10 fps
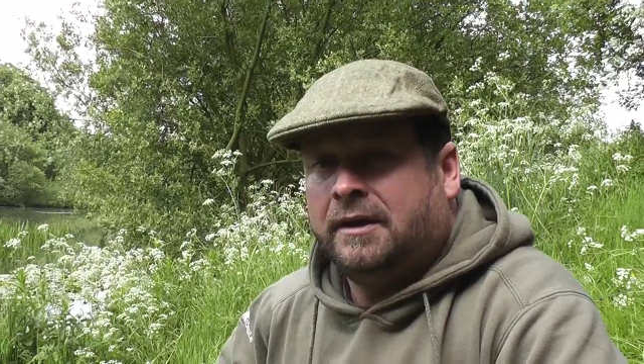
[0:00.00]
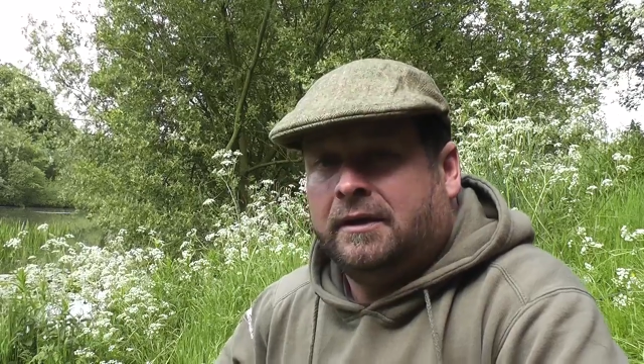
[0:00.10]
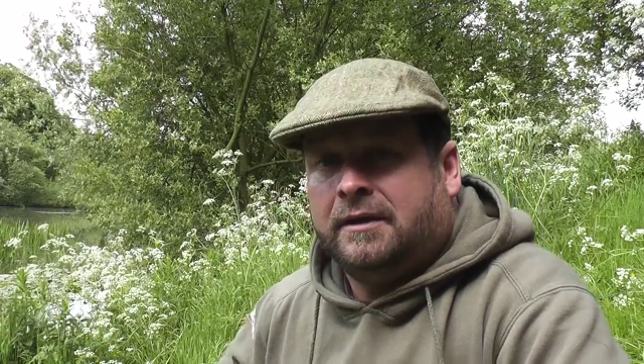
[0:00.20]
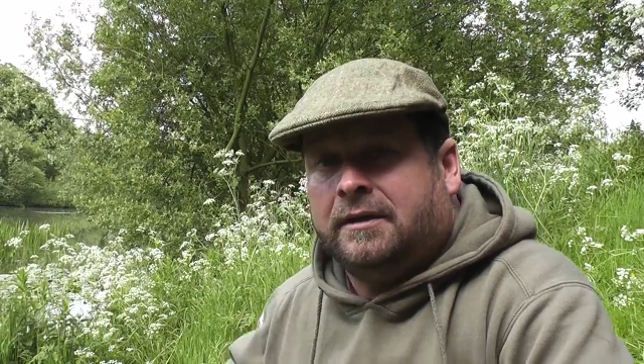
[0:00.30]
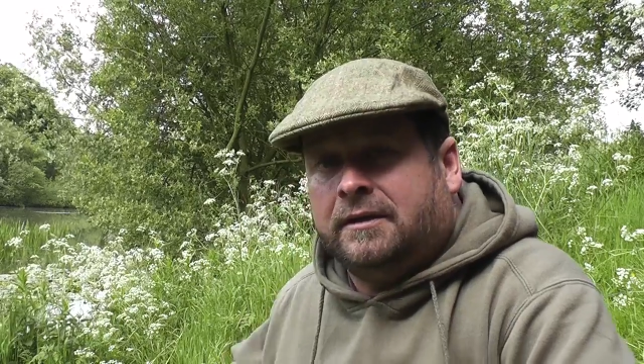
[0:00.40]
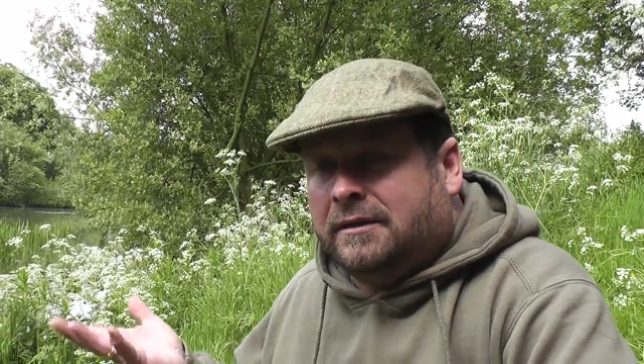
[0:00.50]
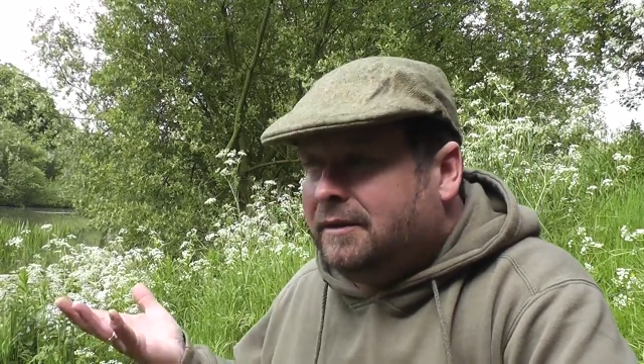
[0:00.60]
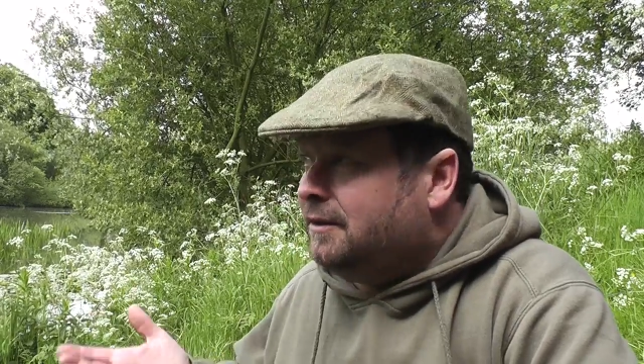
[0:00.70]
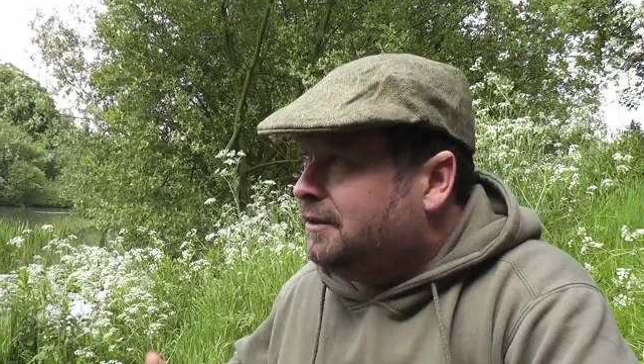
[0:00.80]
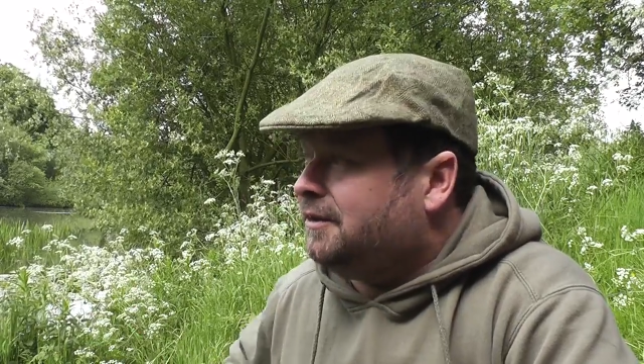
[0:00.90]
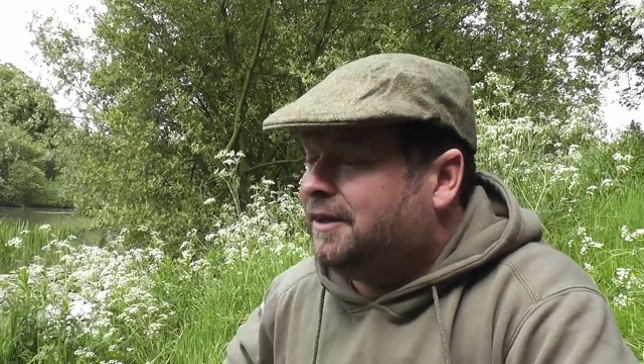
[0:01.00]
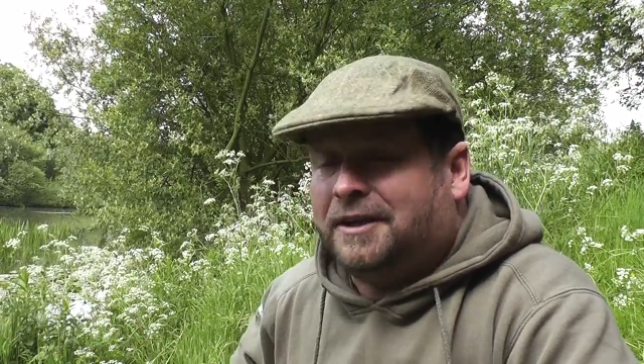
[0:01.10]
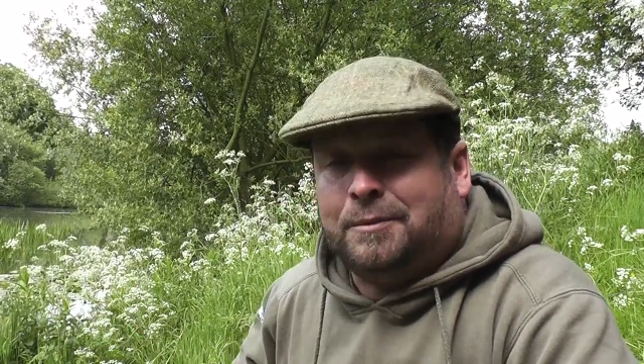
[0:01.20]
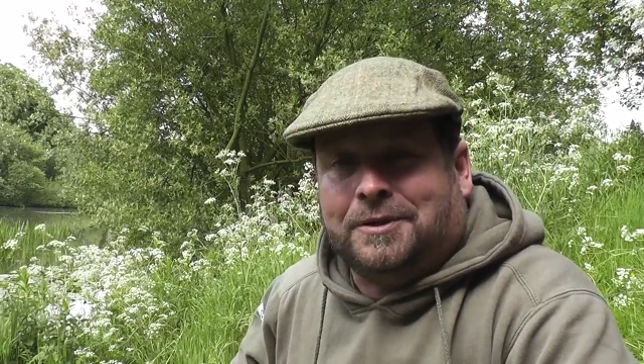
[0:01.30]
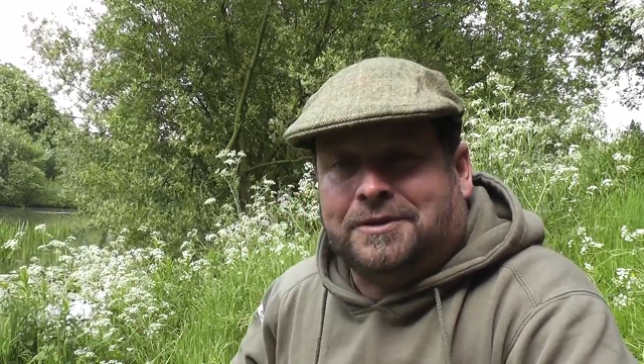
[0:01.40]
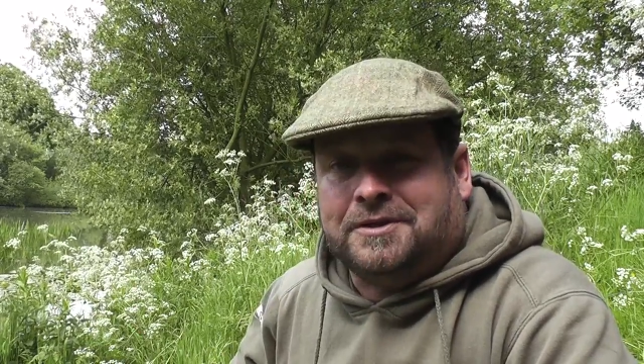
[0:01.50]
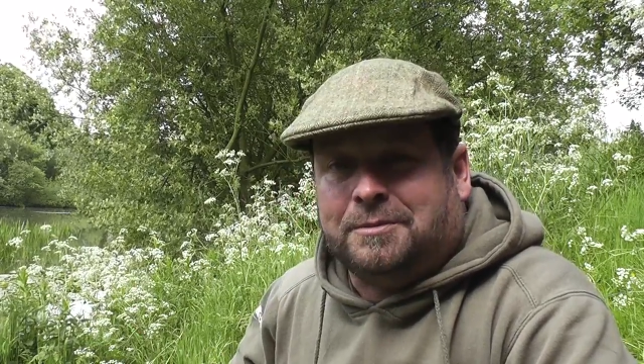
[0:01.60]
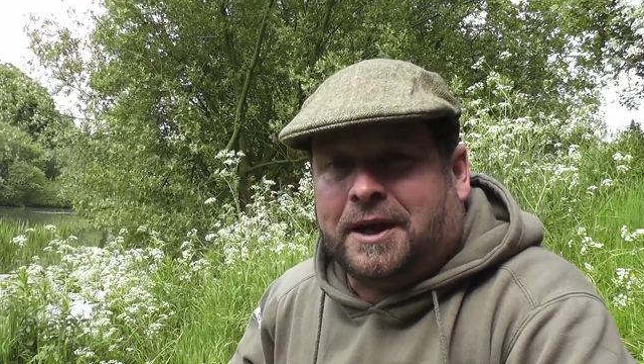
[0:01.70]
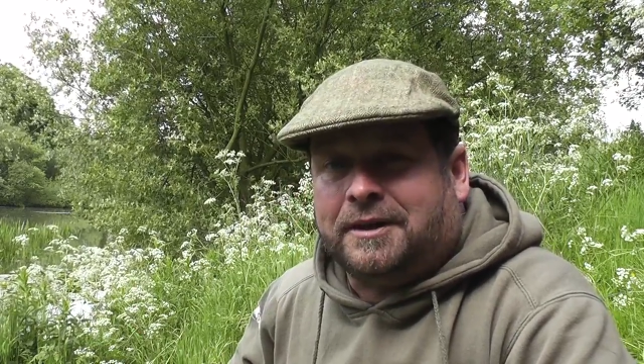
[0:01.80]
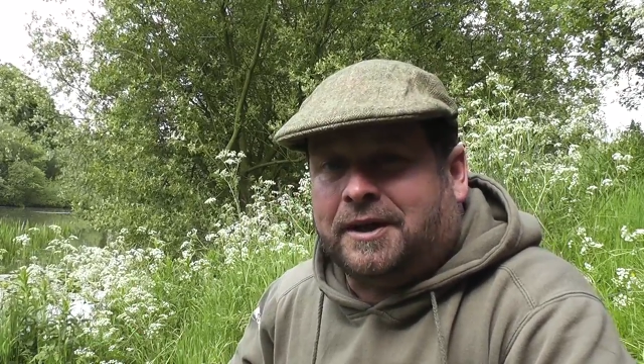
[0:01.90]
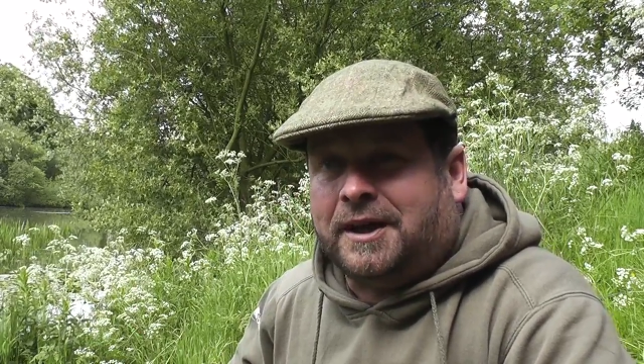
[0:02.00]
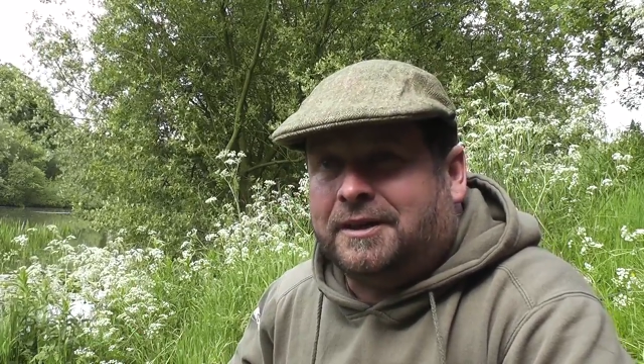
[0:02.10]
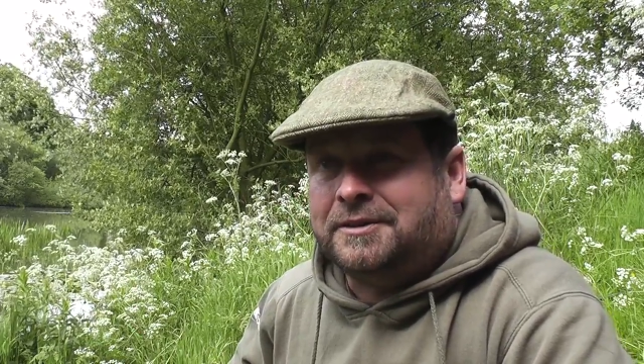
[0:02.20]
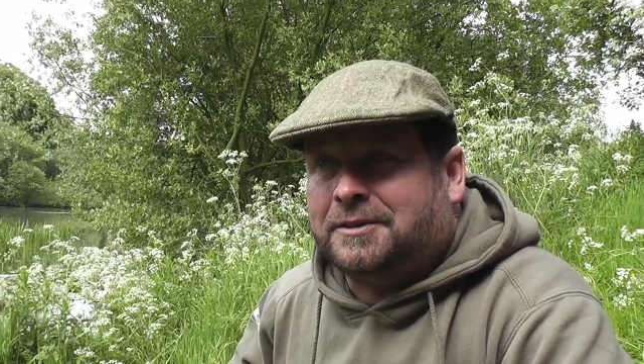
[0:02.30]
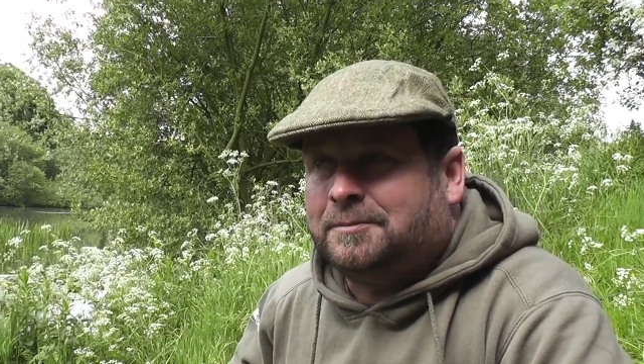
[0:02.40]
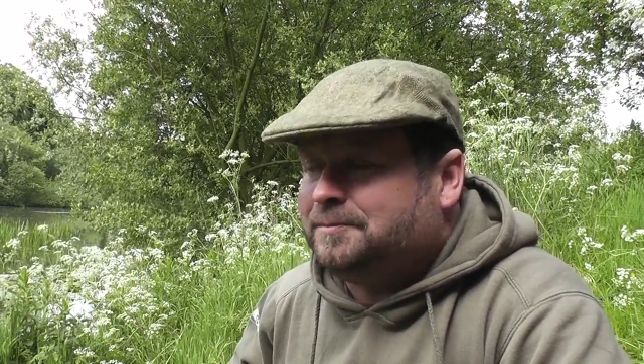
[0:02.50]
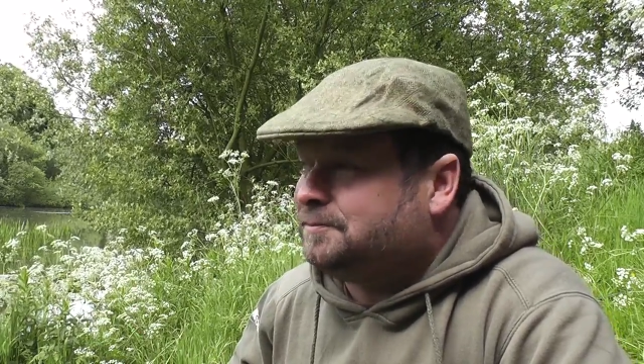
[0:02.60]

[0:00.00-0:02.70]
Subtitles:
You can hear the birds in the background.